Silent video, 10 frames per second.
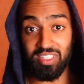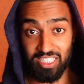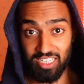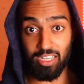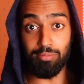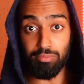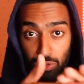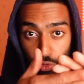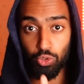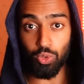this is a
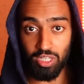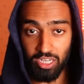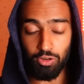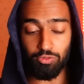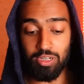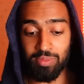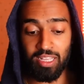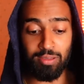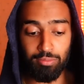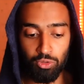mutual
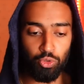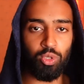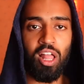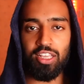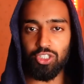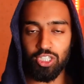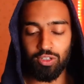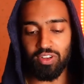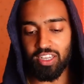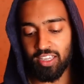agreement, a mutual handshake of